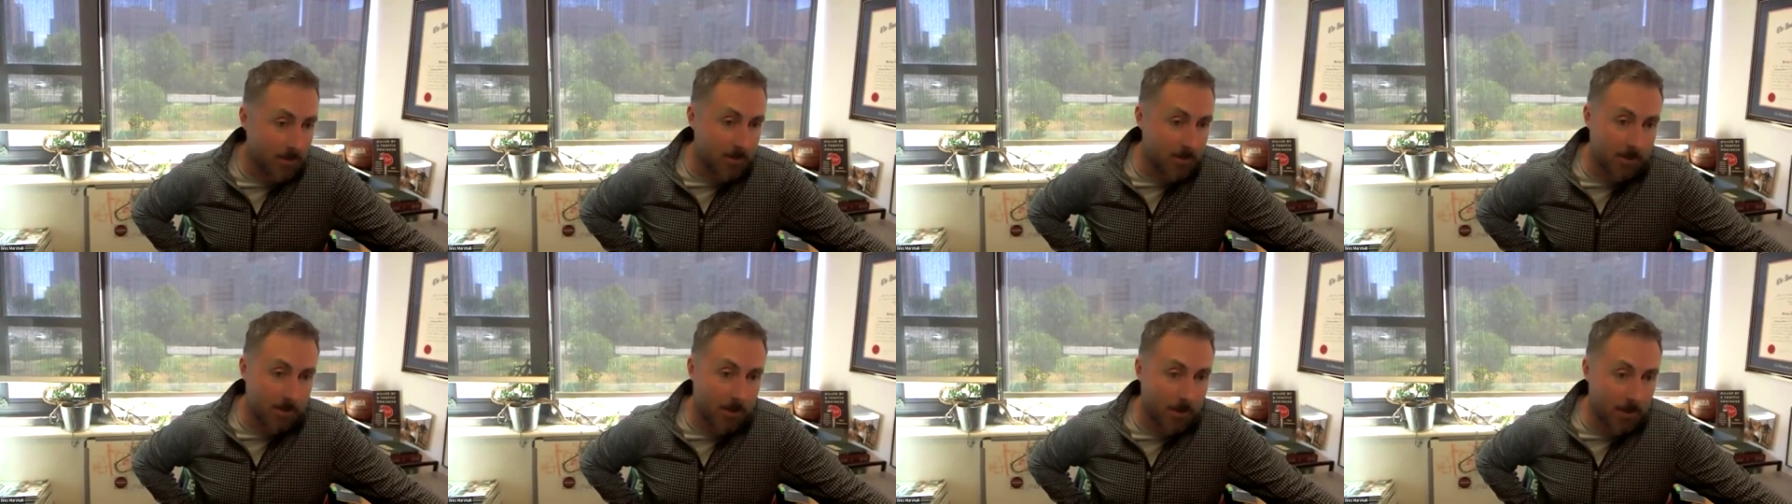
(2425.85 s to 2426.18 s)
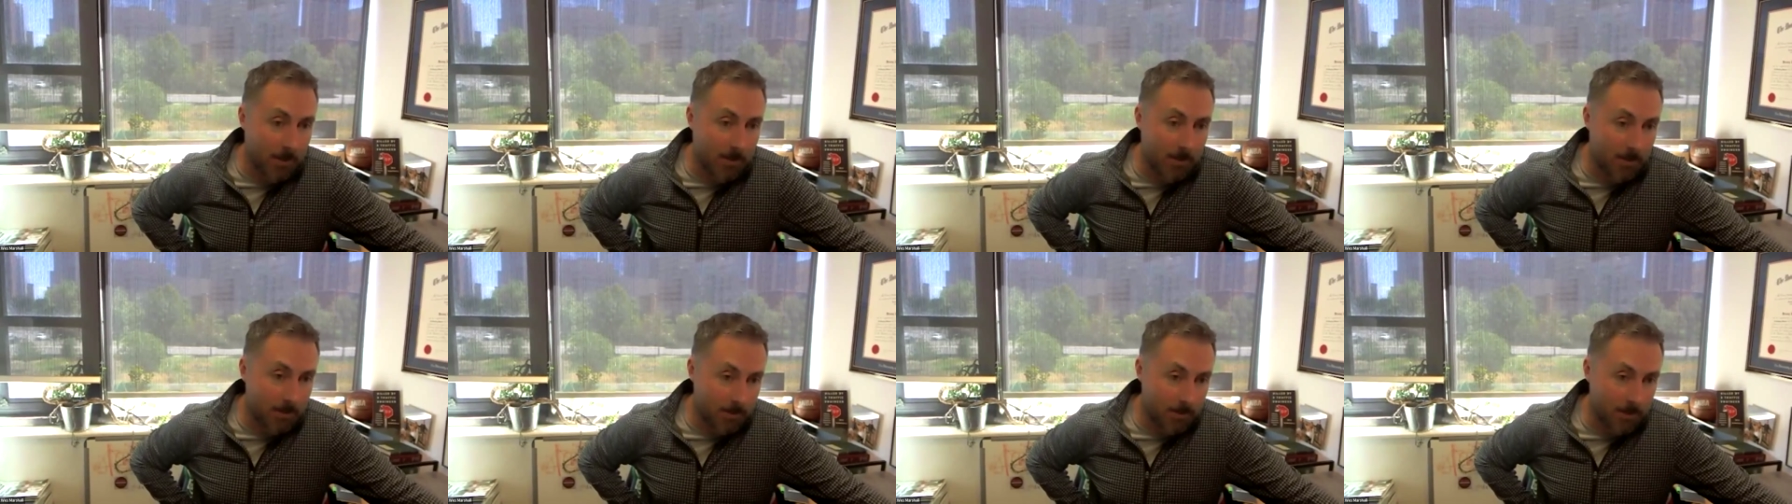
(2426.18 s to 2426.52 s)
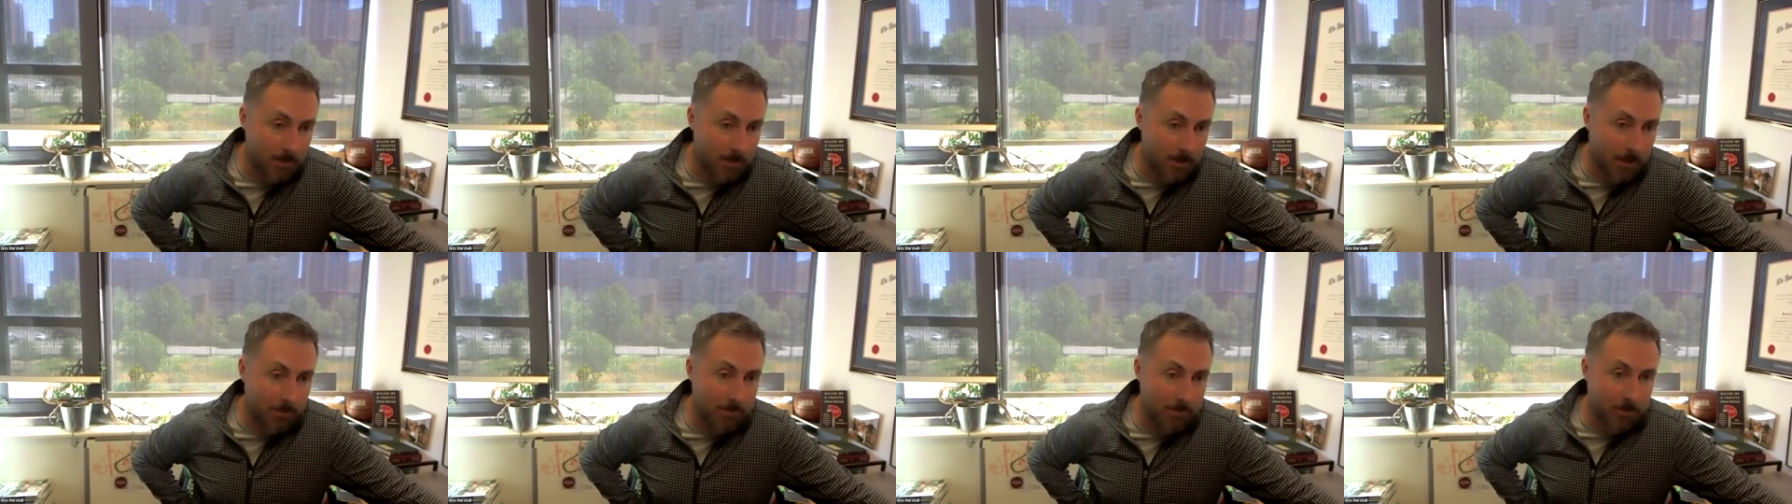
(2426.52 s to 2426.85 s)
not on the
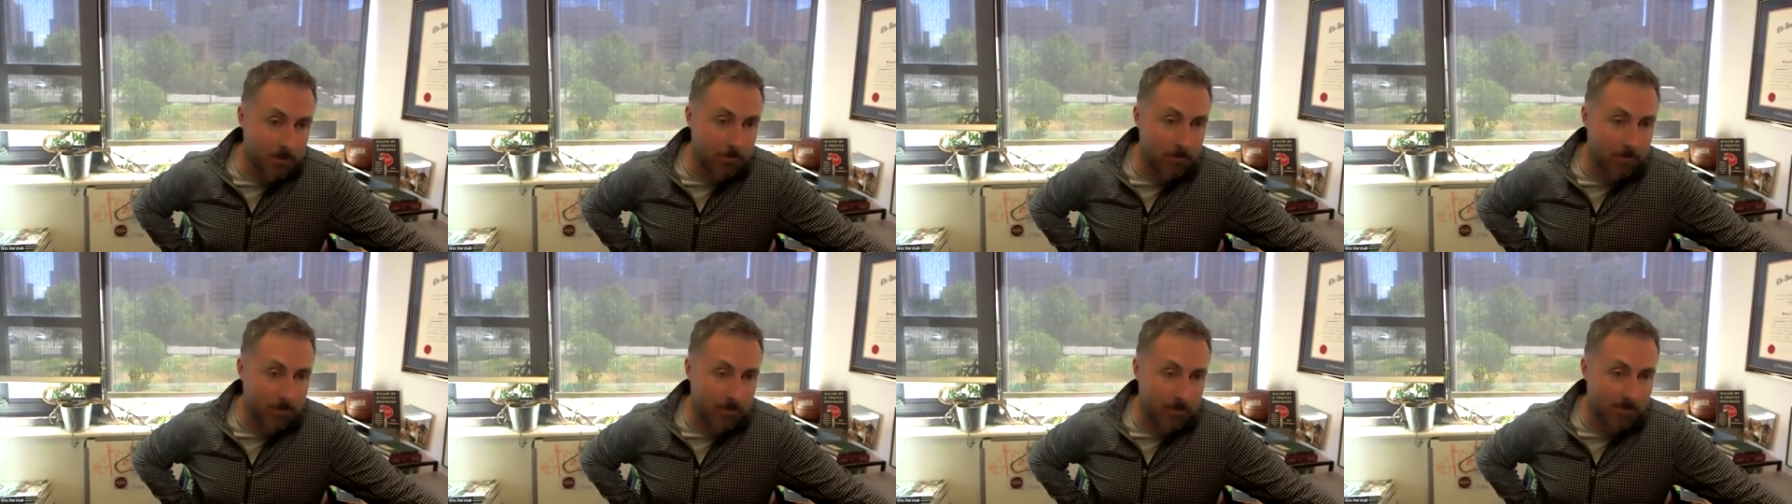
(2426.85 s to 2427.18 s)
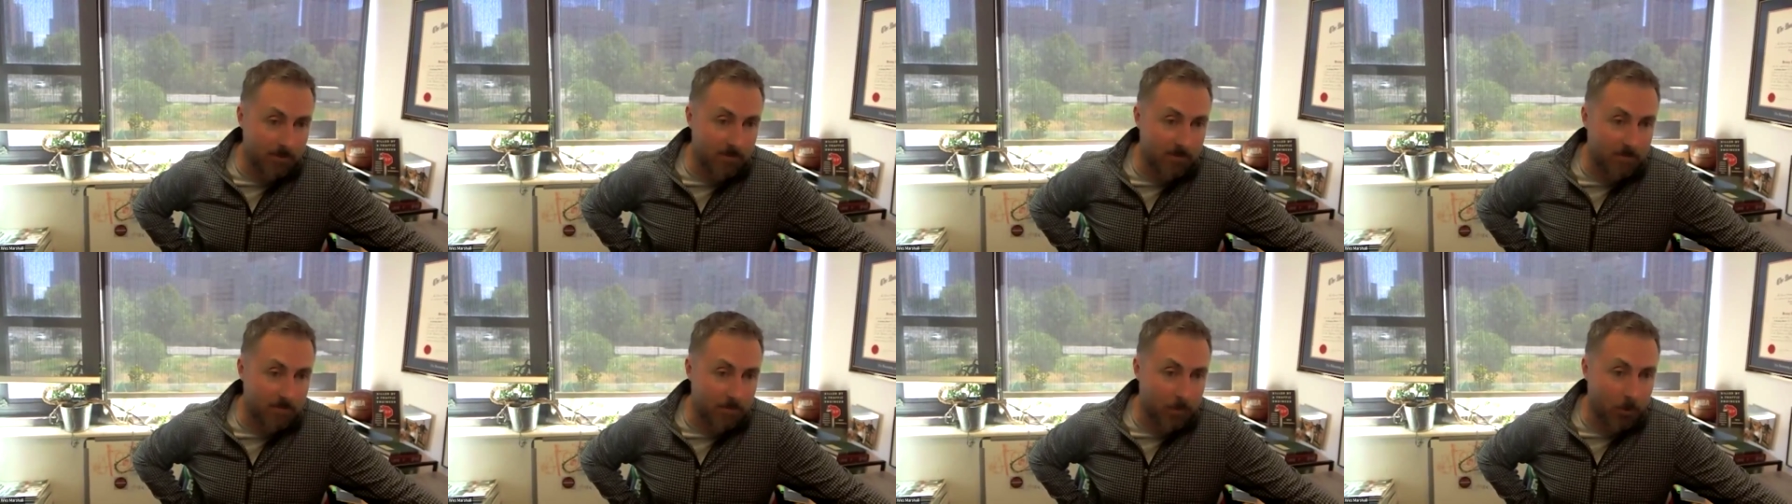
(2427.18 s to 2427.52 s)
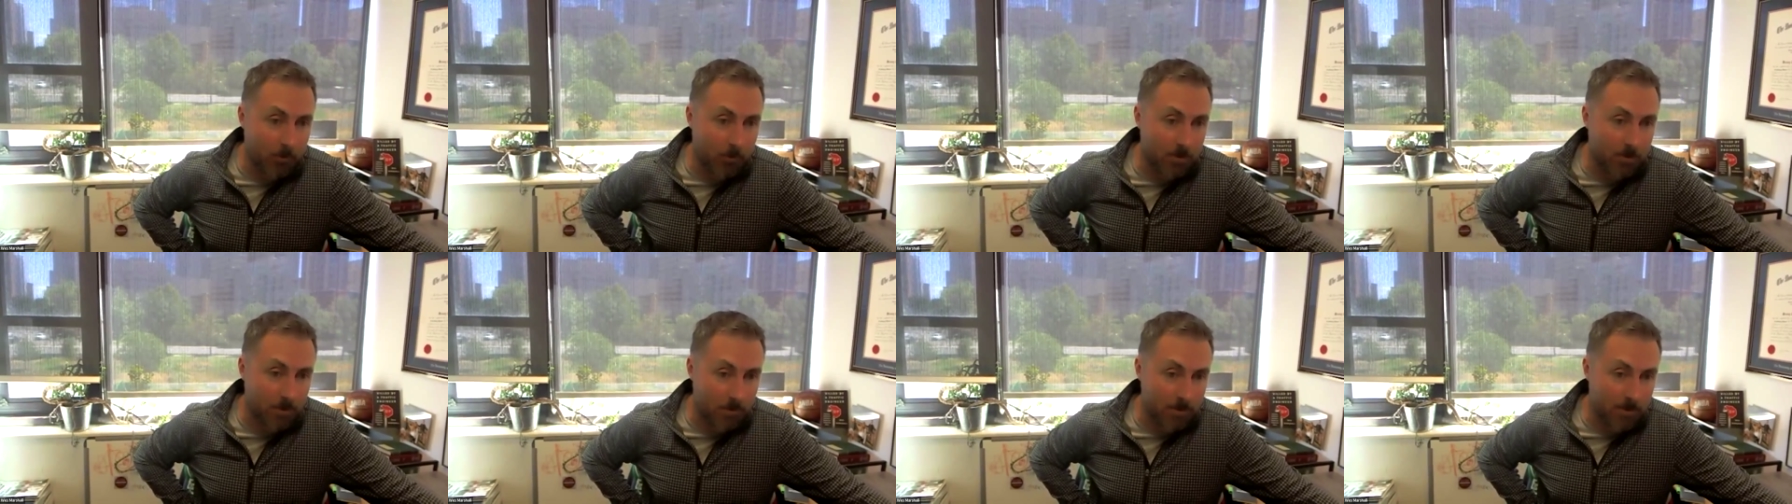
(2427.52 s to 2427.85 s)
top two of
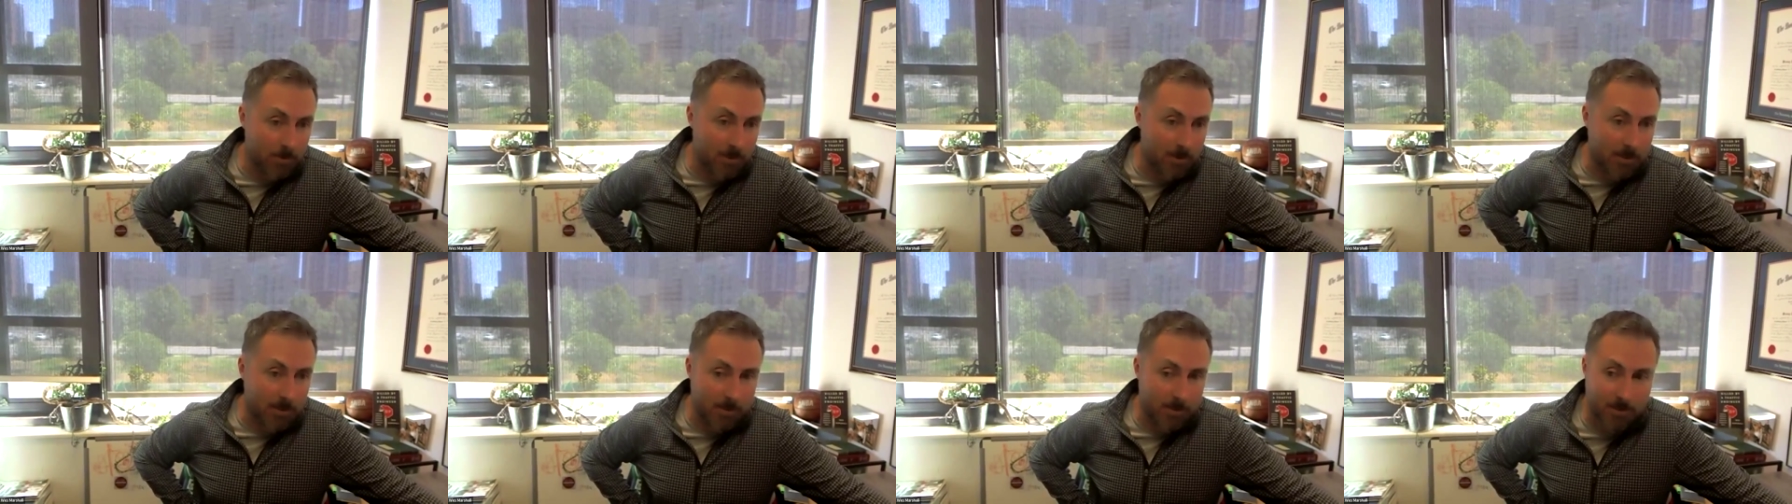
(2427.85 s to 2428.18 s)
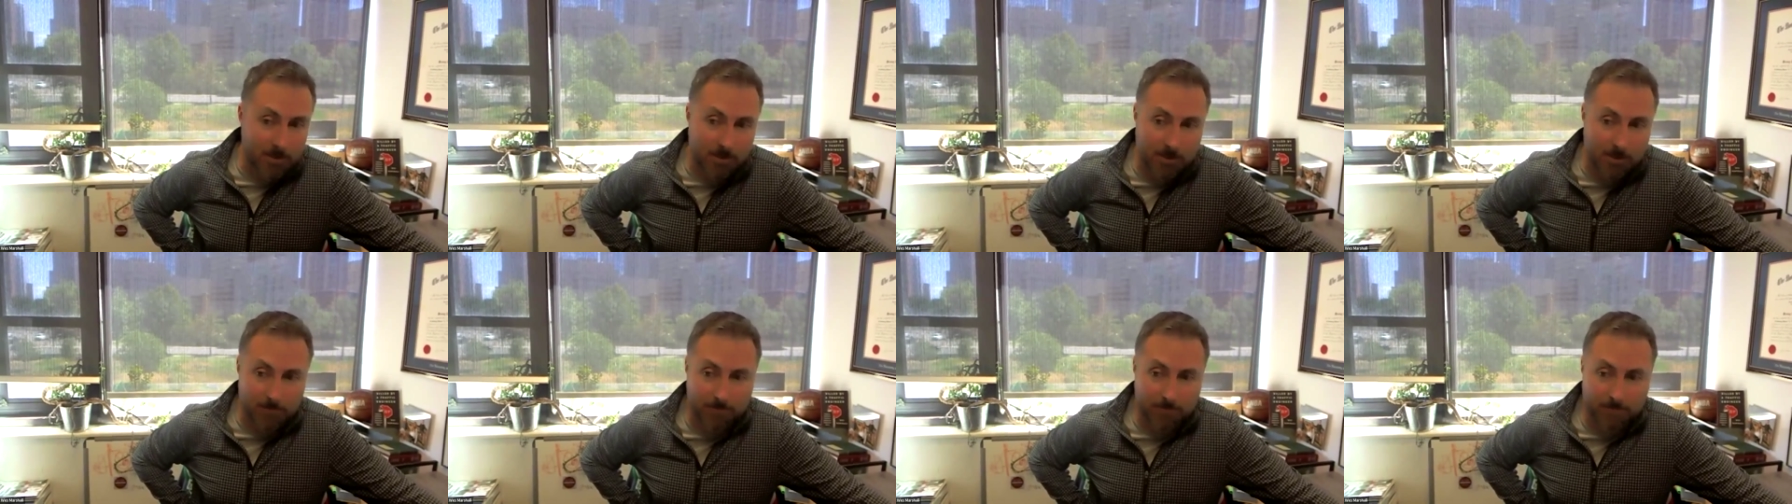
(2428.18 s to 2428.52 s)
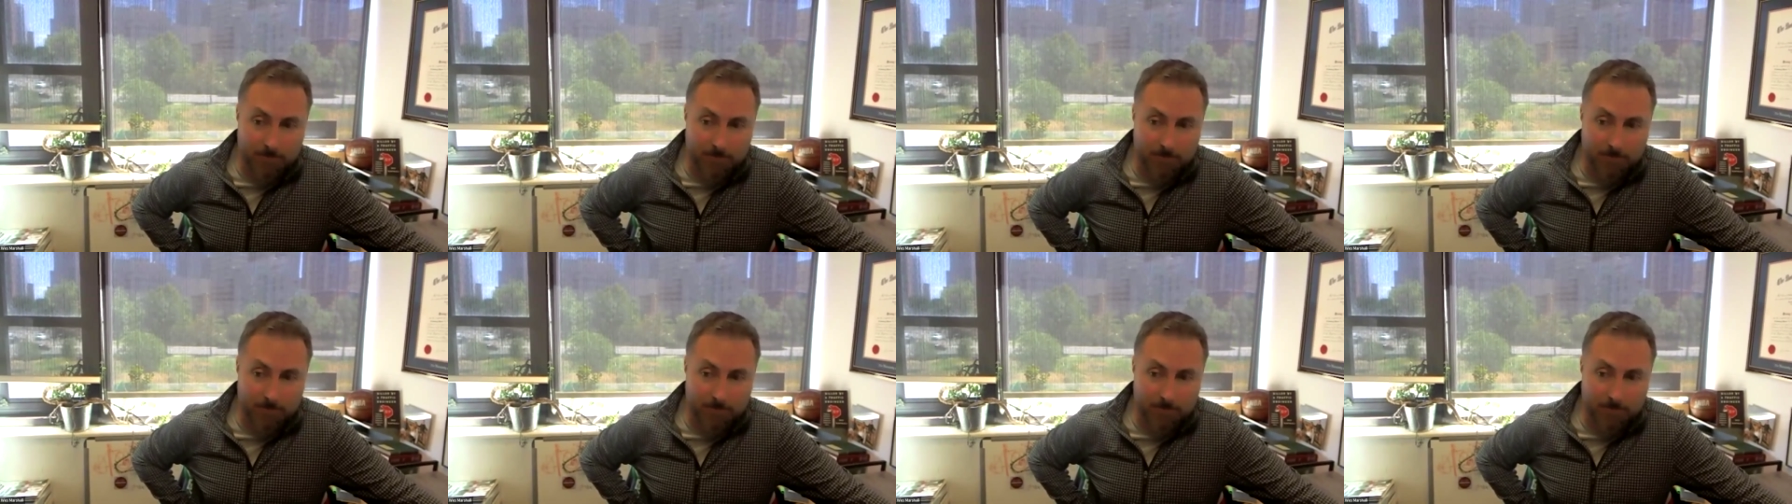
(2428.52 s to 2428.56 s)
most of those lists.